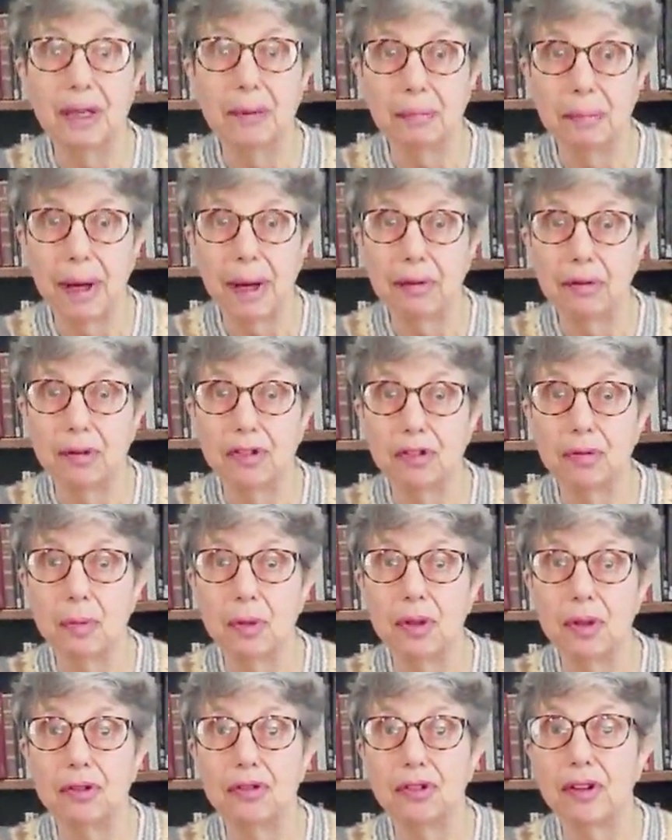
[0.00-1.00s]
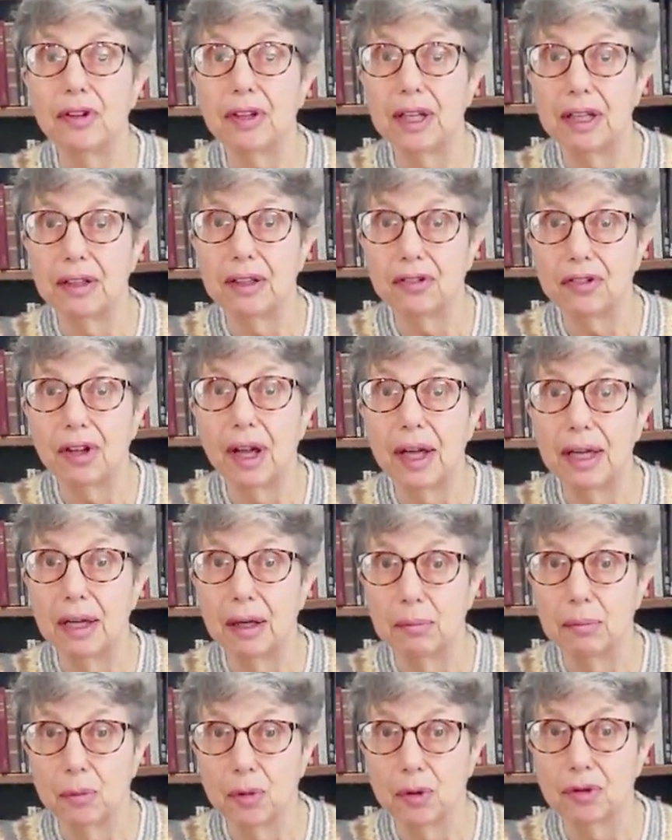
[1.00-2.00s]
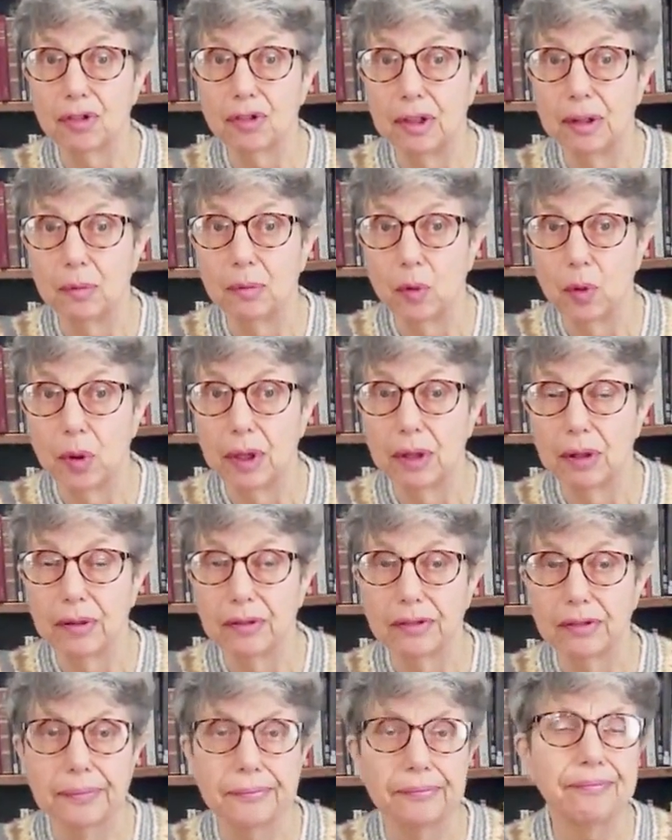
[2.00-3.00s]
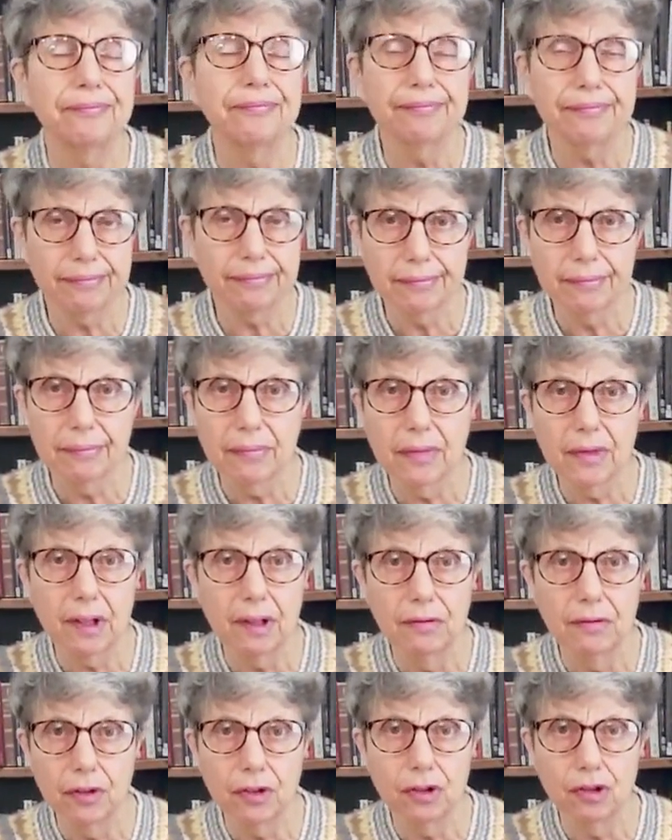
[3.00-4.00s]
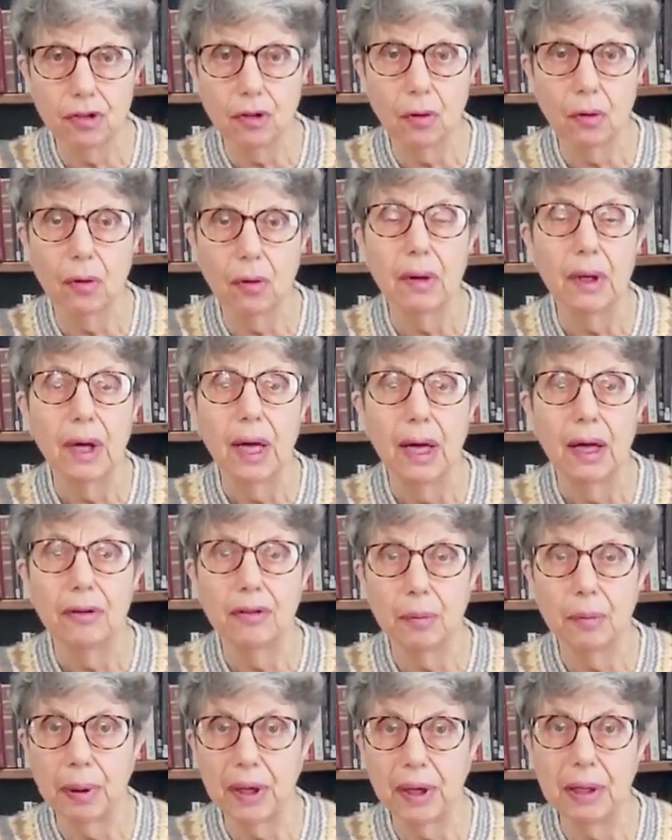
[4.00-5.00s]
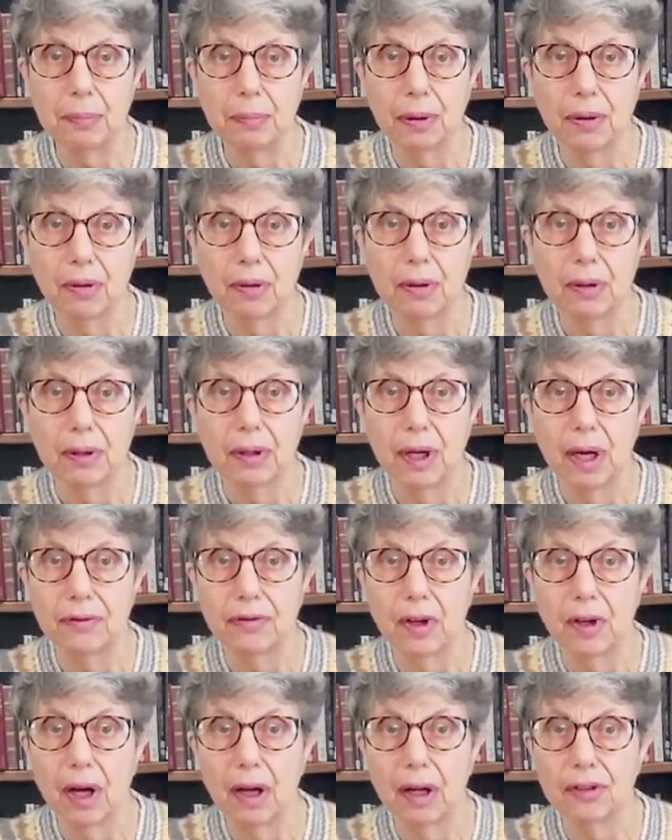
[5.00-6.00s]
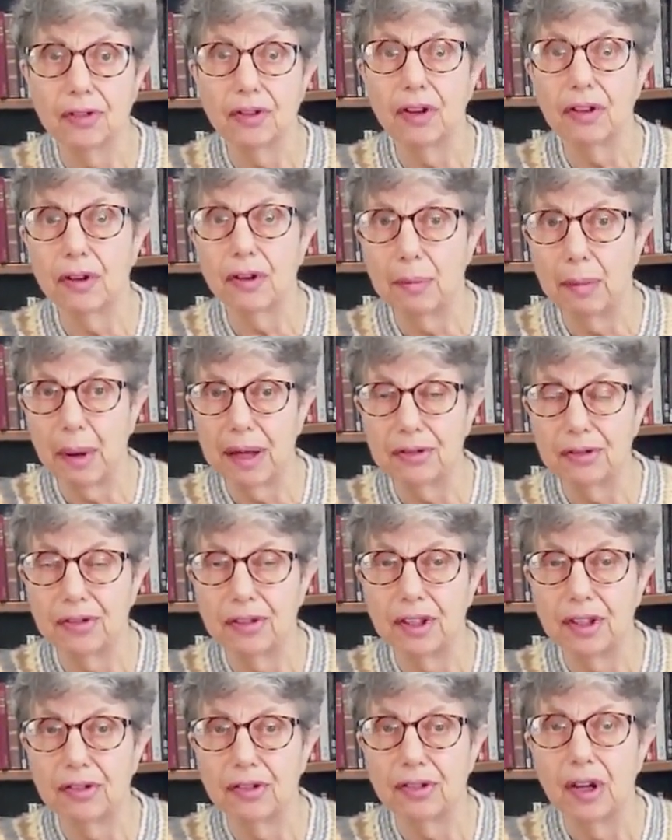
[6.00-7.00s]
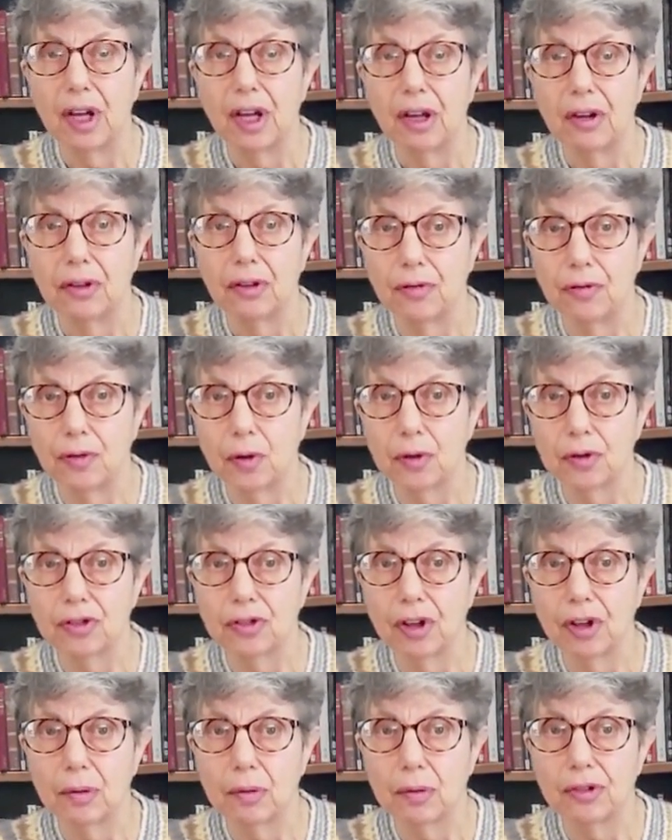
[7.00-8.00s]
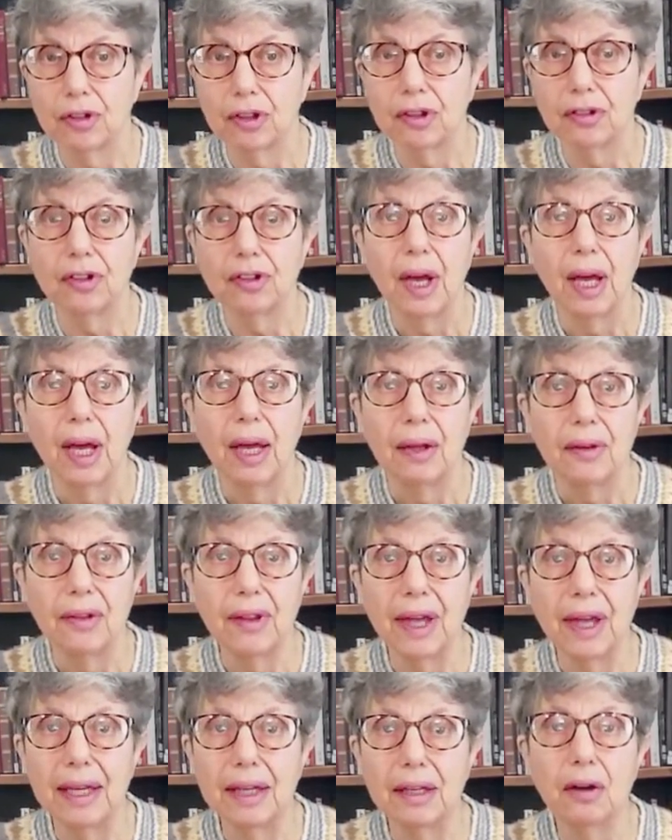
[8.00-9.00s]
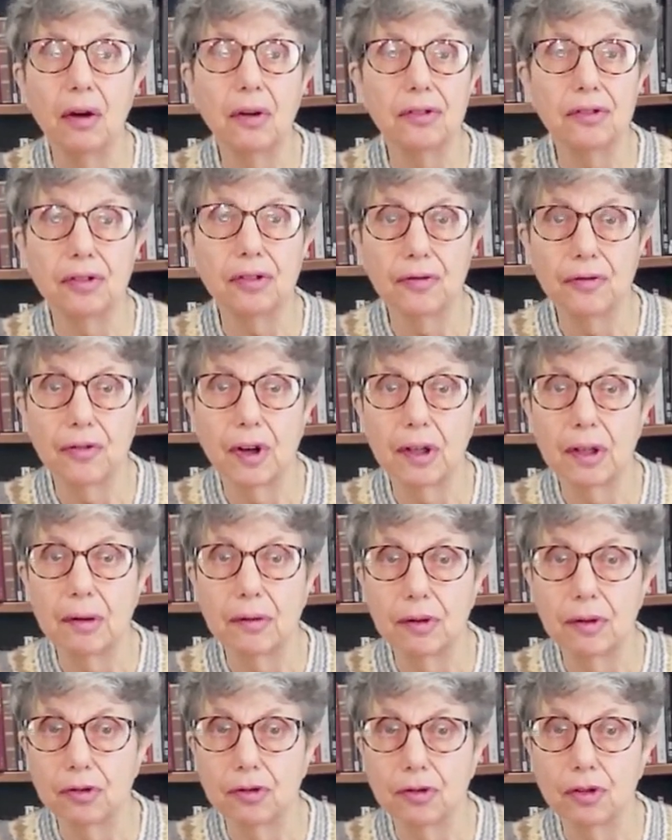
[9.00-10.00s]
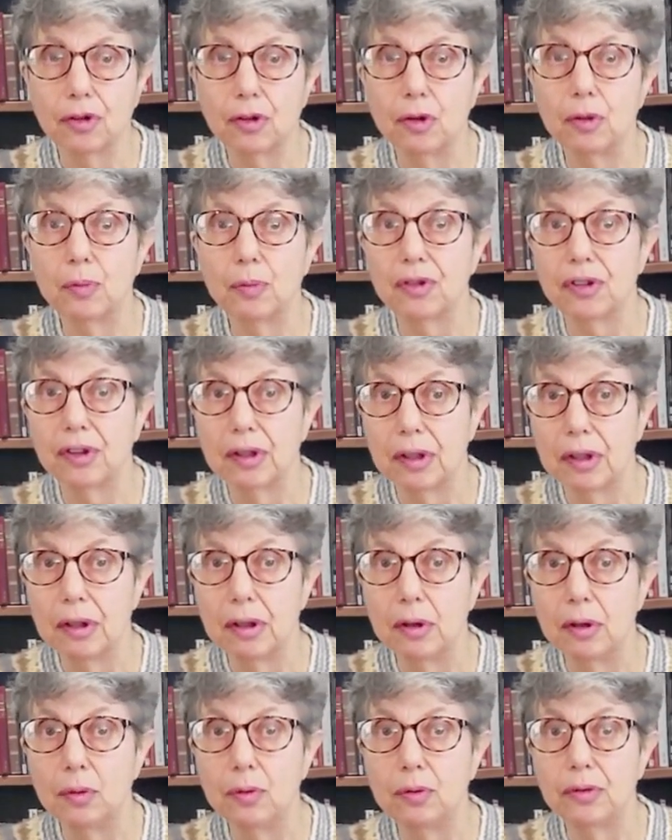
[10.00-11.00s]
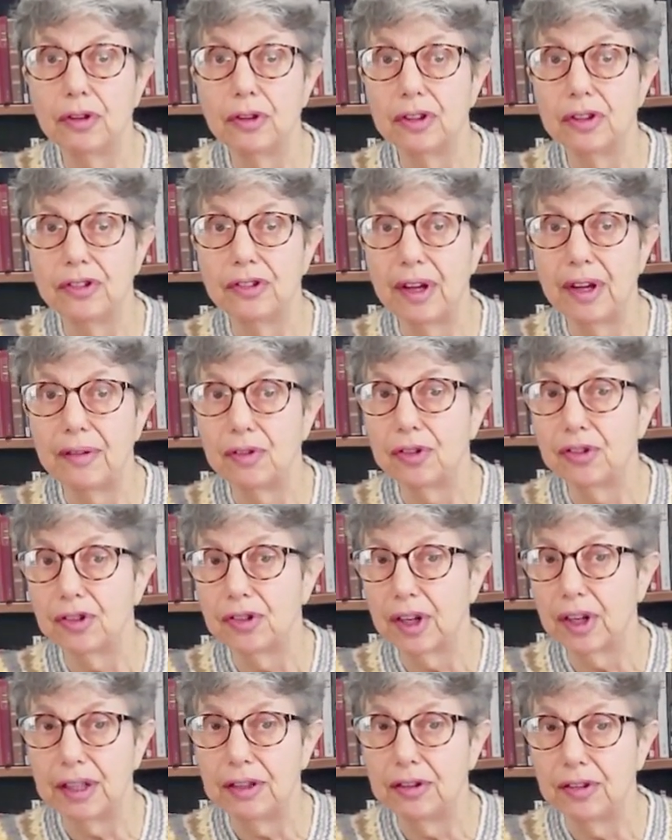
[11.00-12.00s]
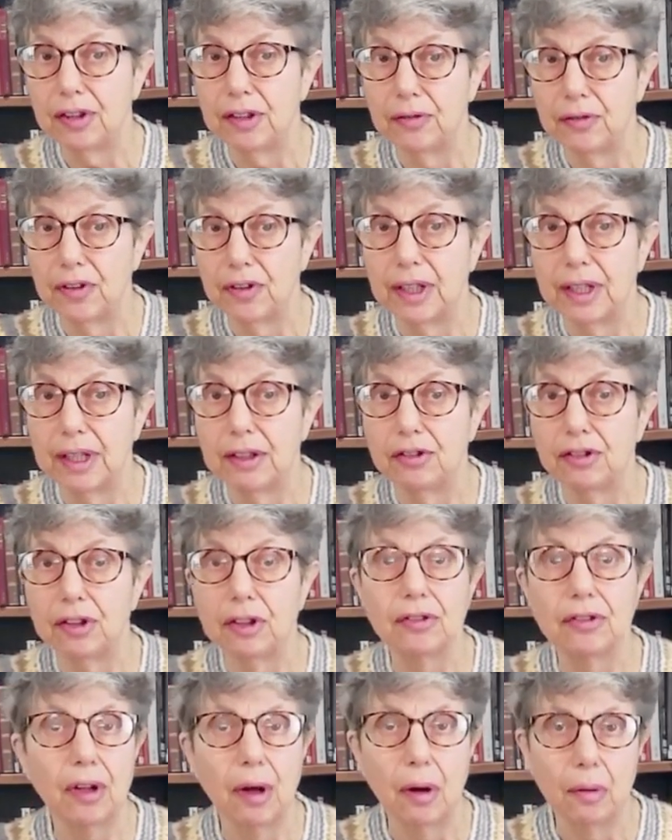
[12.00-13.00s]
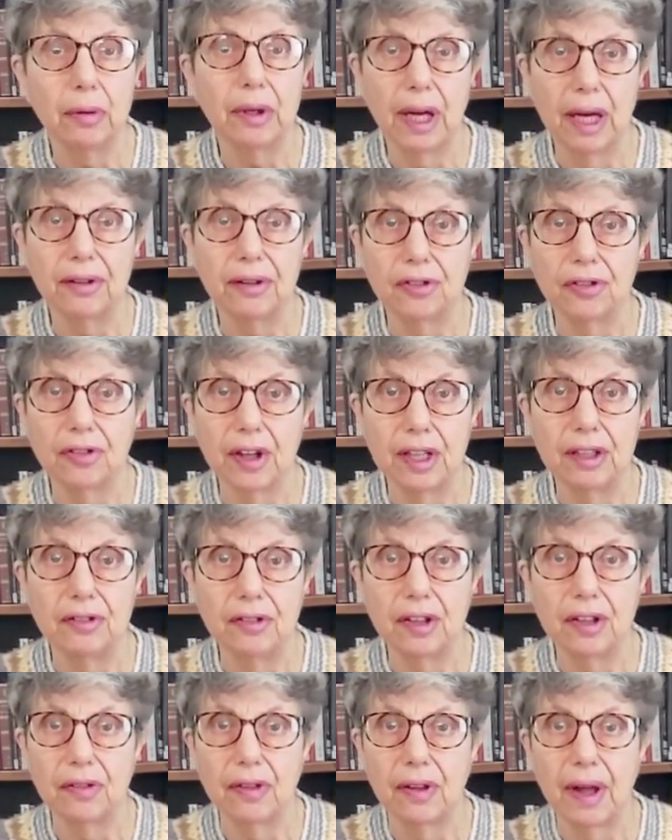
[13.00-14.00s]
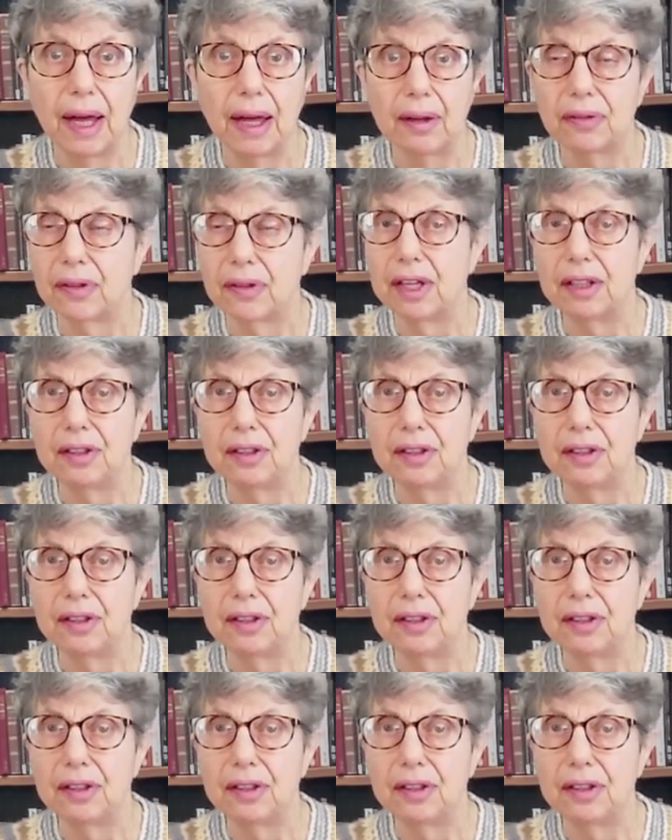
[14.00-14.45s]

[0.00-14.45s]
embarrassment to the entire Muslim world. For sure, the people of Gaza, the masses, the foot soldiers, they got to follow the troops and loot the devastated villages. Oh yes, they did that.